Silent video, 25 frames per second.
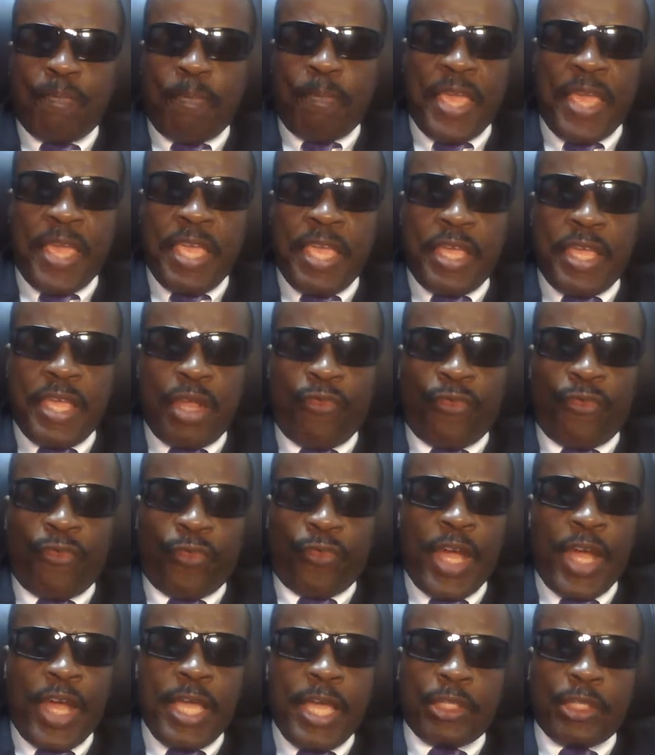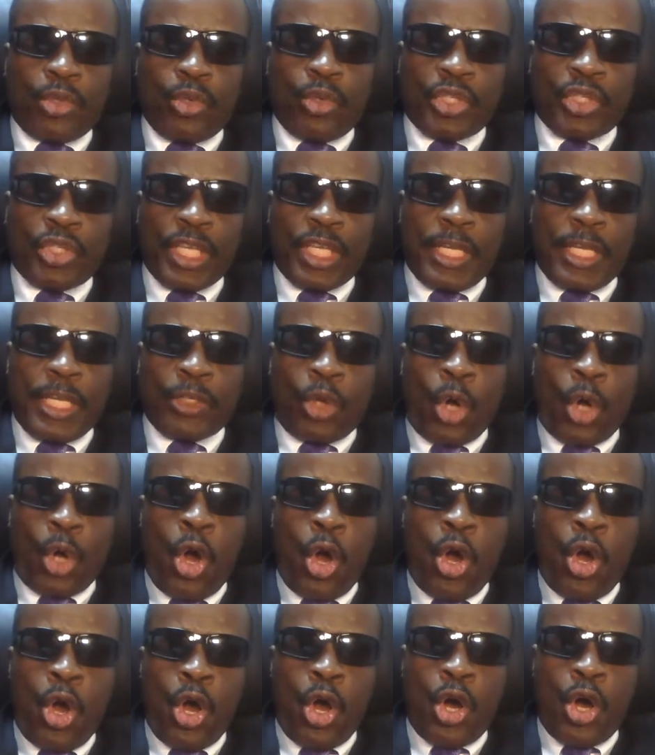been afraid to say that
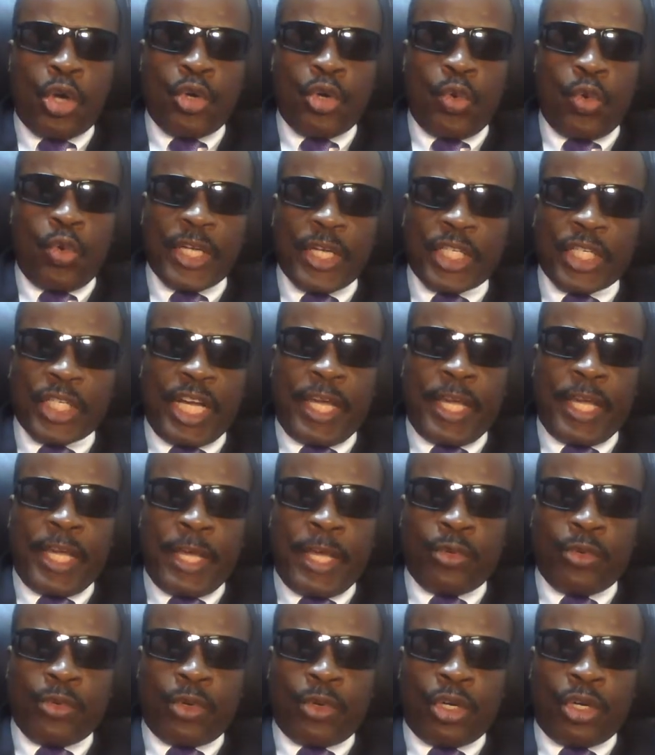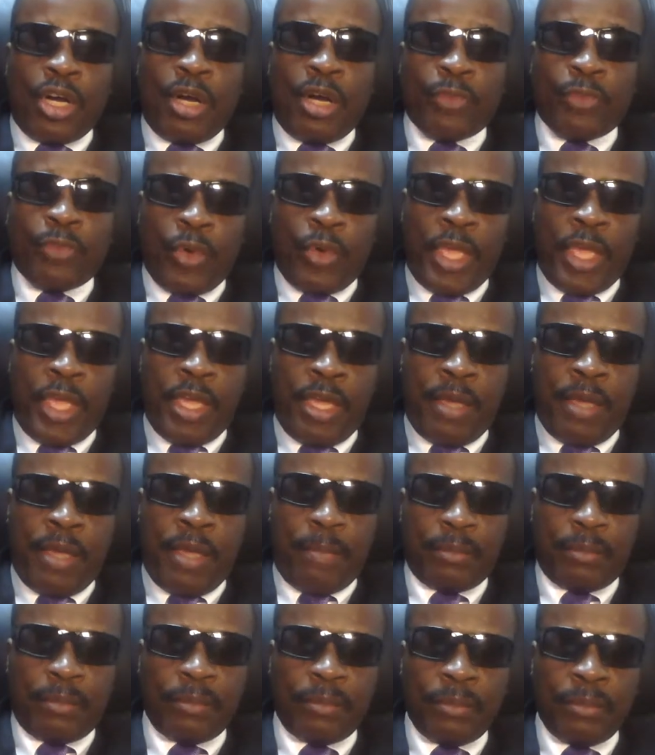all who were tired to come to
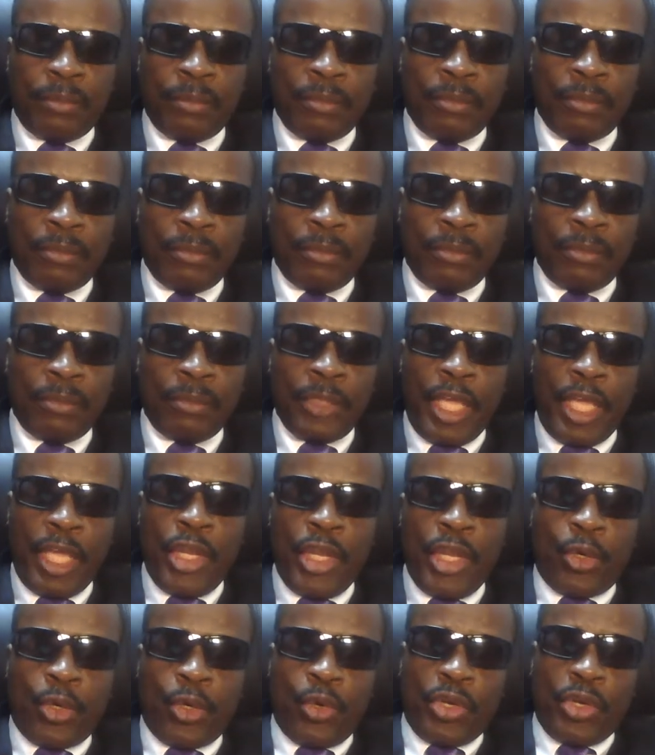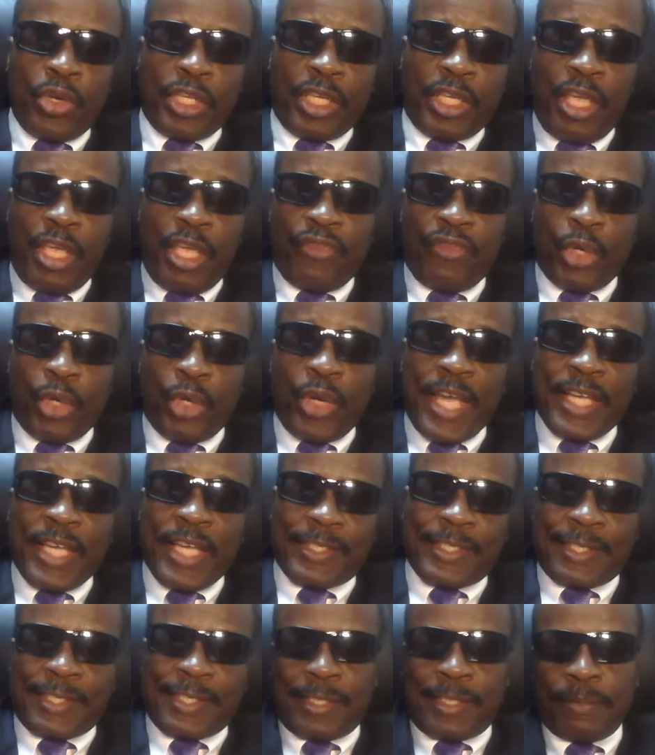him, and he could give the
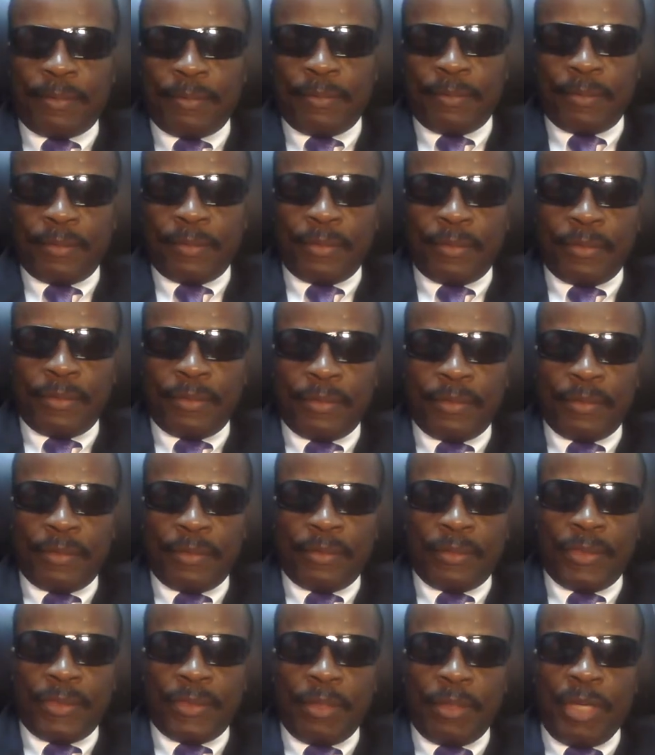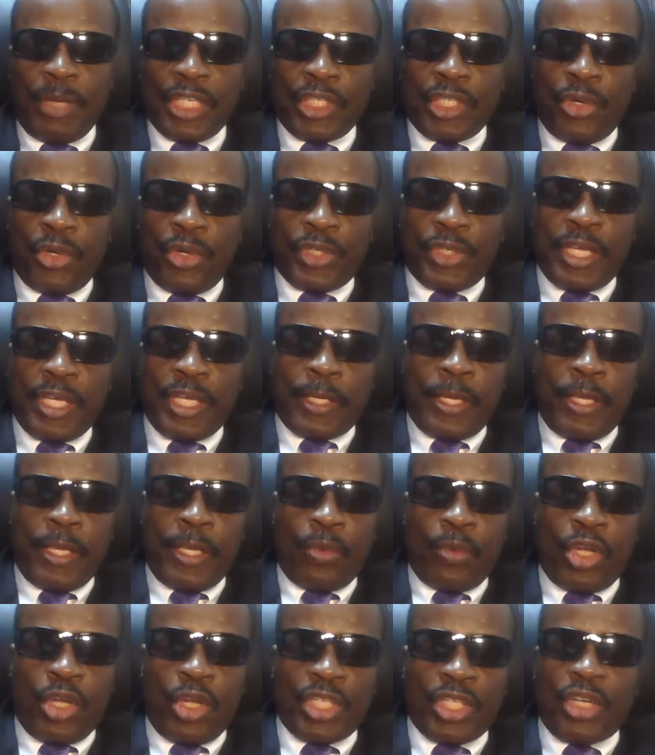rest. Martin Luther
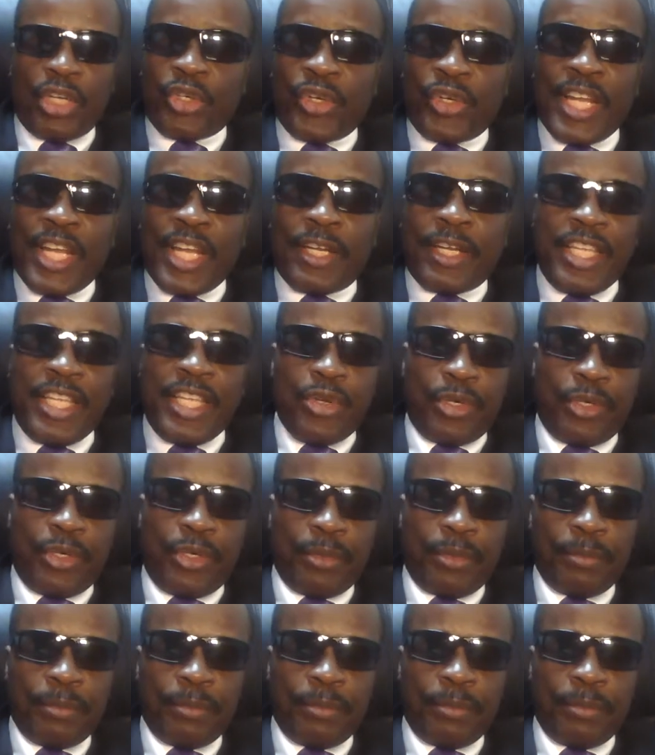King was a great leader.